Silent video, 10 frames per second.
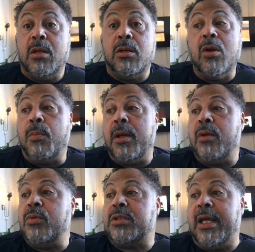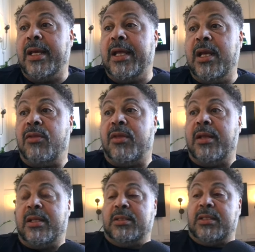Nobody was getting
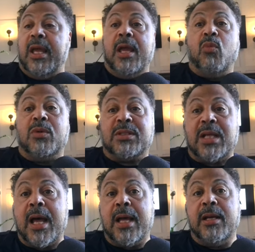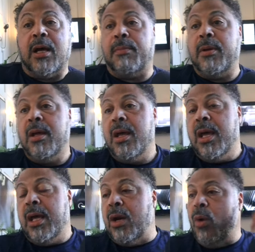anything. This game was tied up.
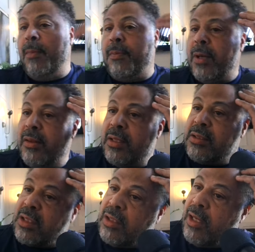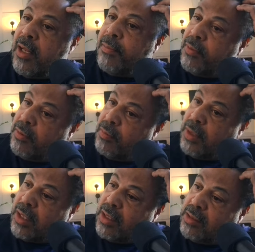And I want to play this clip
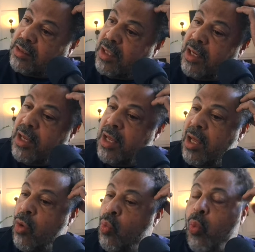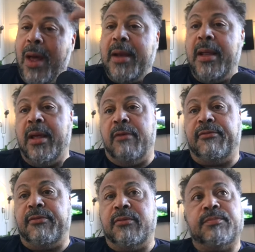because what
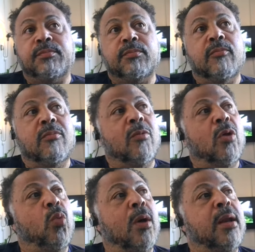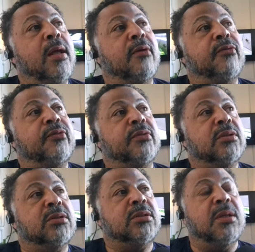if, what if
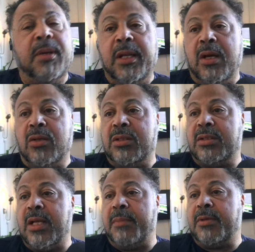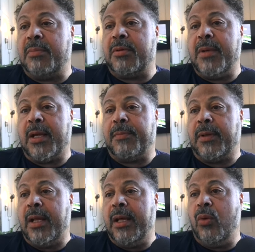somebody else had stepped up to make a
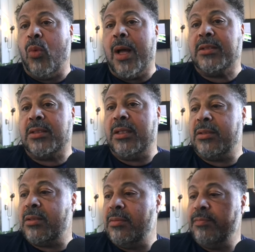play? Watch this